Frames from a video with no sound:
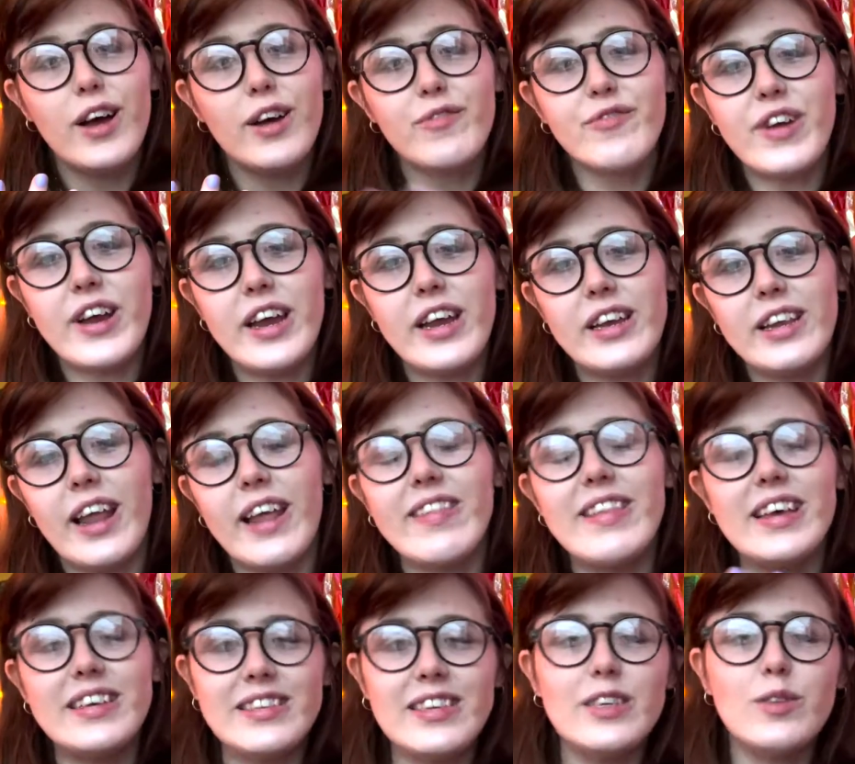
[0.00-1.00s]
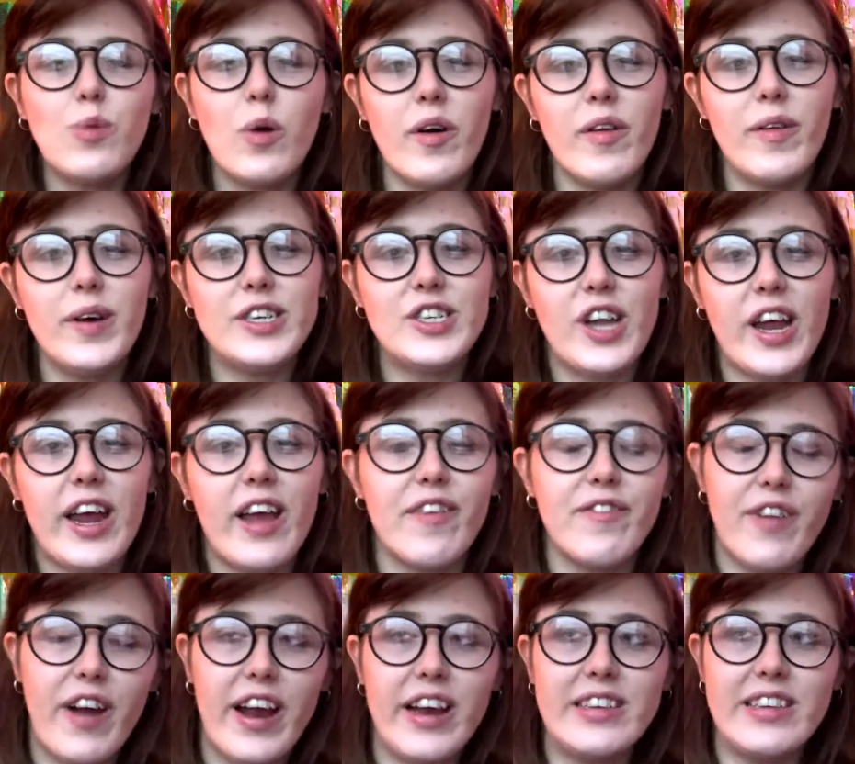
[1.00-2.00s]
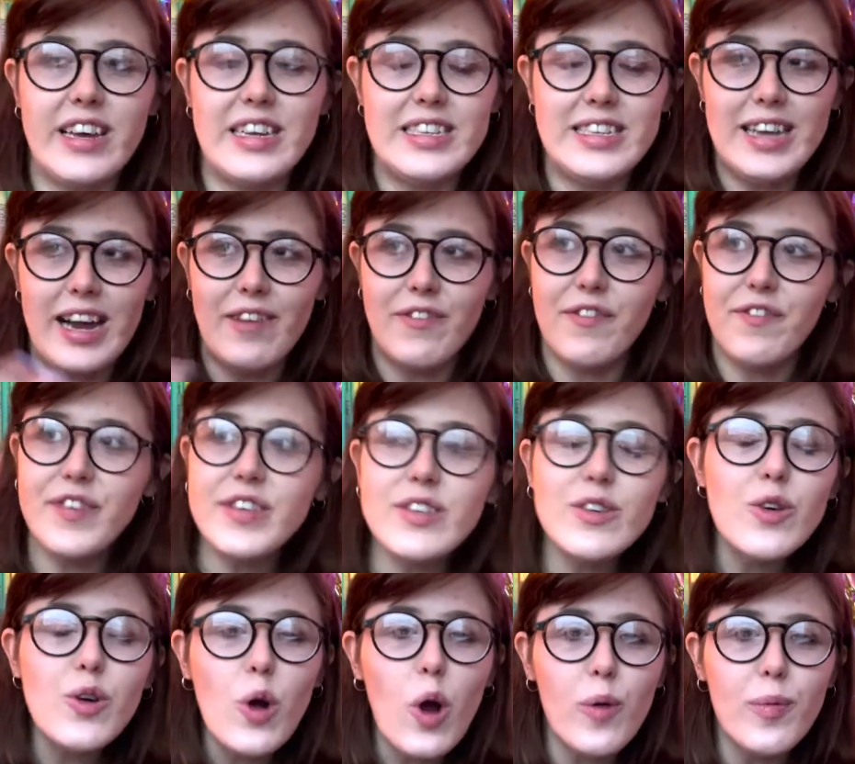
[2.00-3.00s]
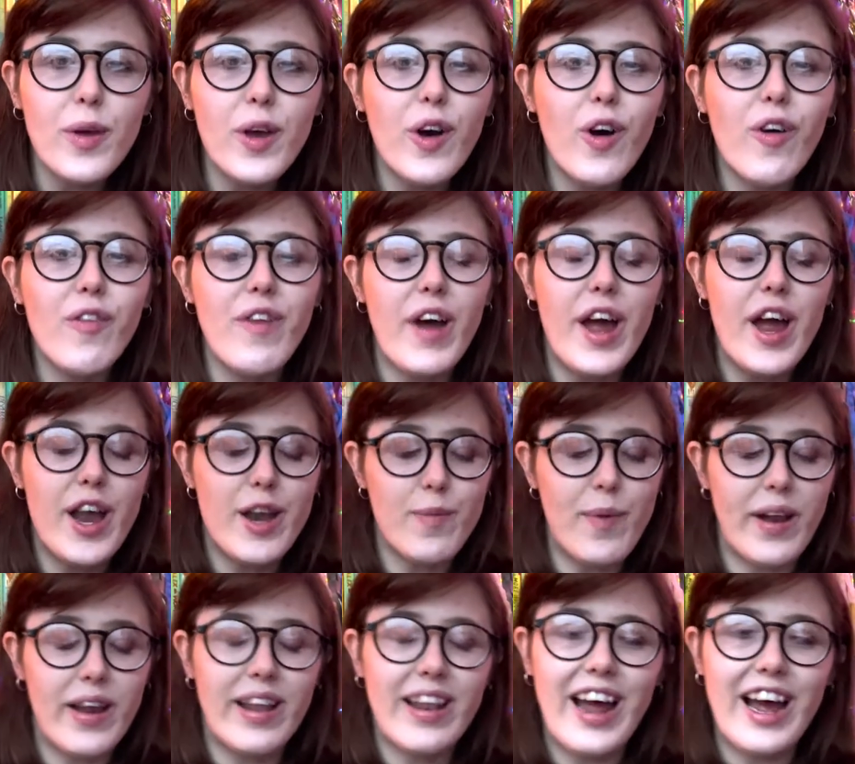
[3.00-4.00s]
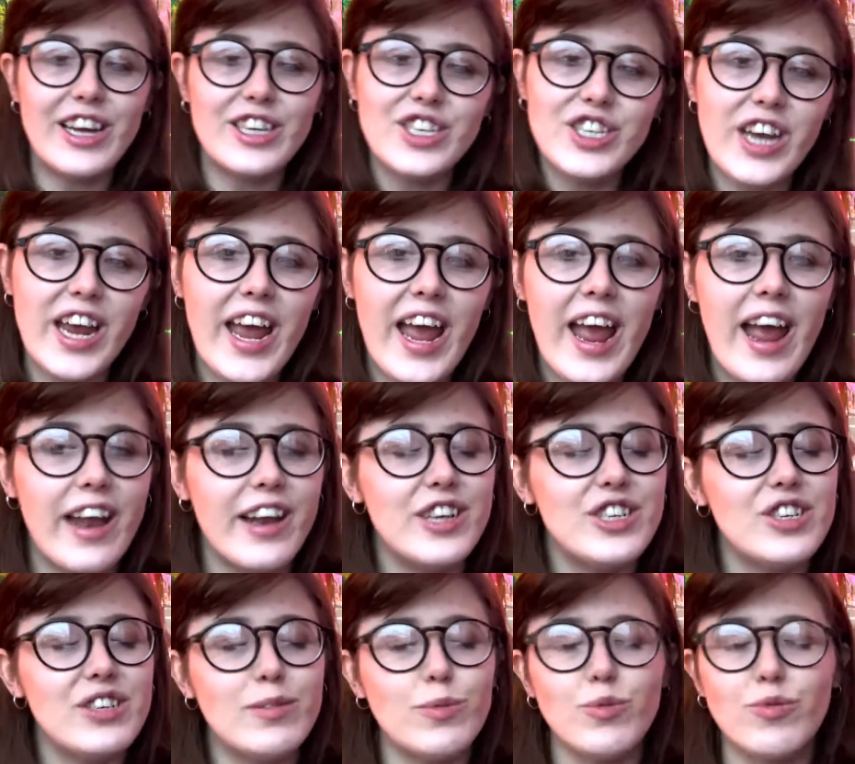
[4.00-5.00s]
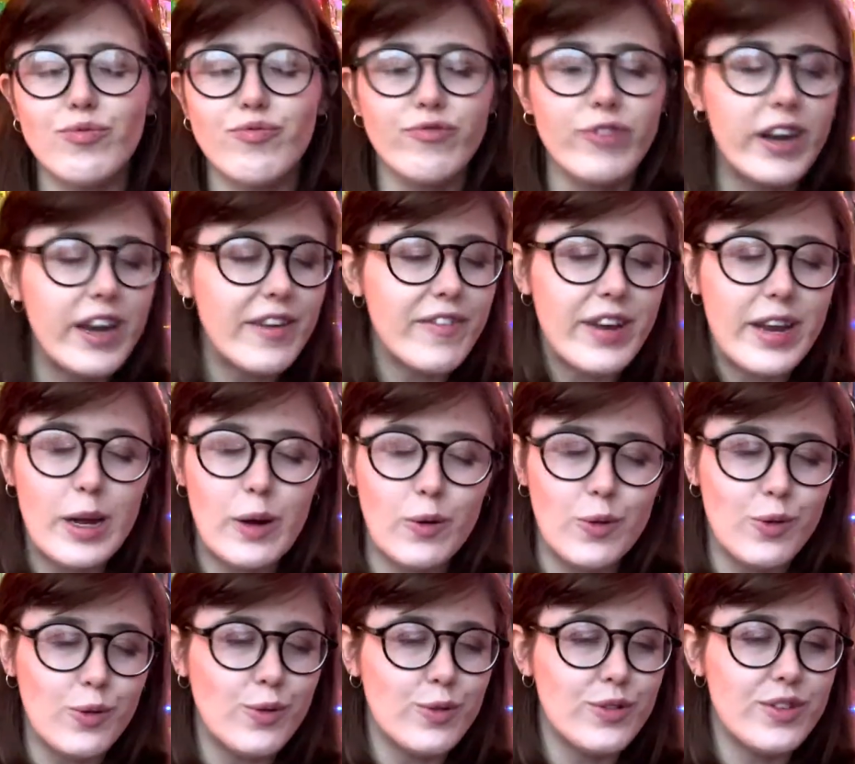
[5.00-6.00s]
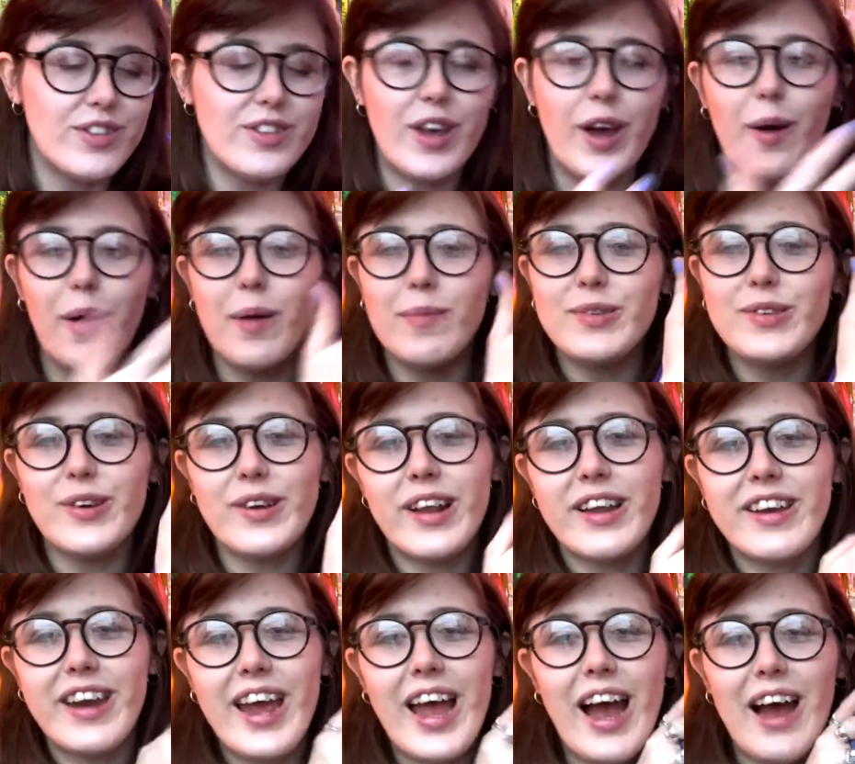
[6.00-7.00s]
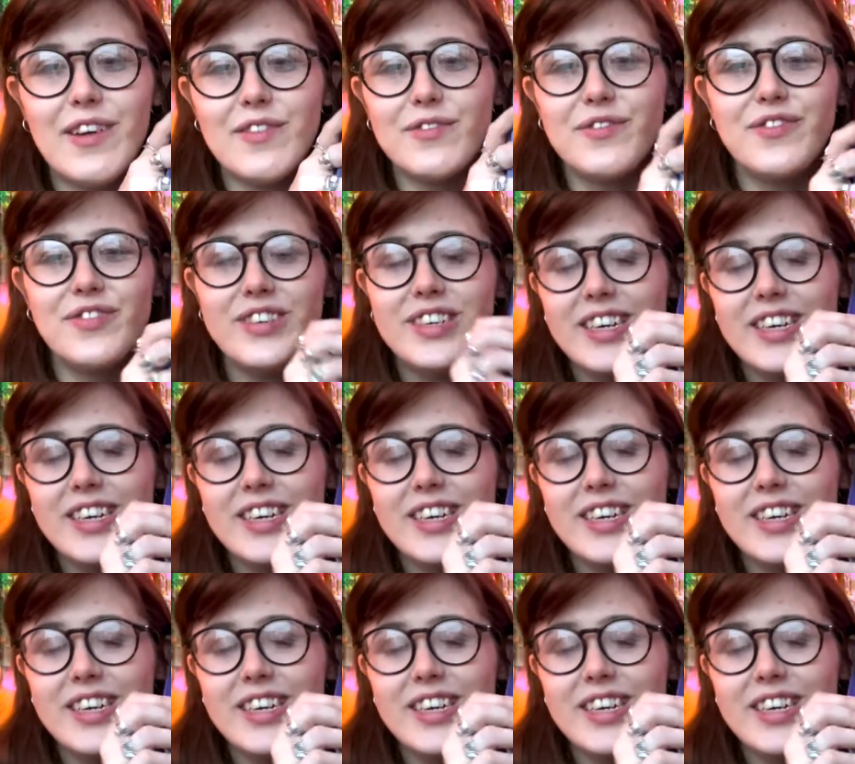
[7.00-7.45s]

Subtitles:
This is one which, like, very excited to have a physical copy of. I heard about it last year and it just was really, really cool. So I'm so glad I have